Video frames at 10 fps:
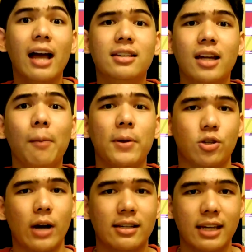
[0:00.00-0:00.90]
Next
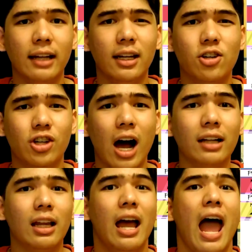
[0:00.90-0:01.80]
up is Transcendent
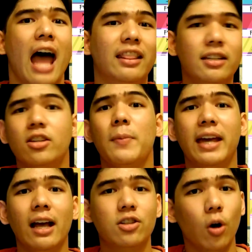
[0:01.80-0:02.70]
Shot, and this
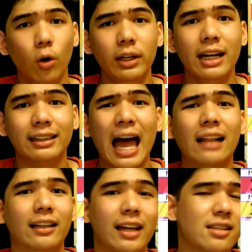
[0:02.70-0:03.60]
is MIkhail's only
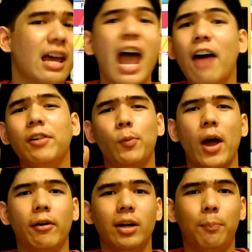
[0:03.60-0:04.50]
attack that hits
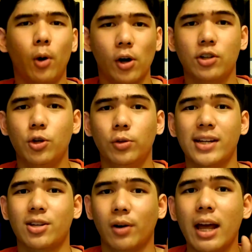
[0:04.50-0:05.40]
everywhere on the board
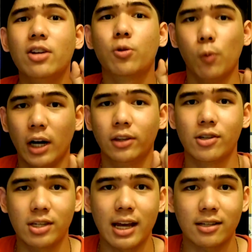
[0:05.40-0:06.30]
due to its range
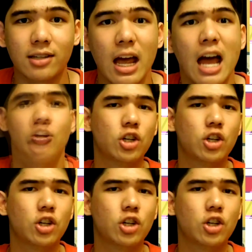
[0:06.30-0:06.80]
1 to 6.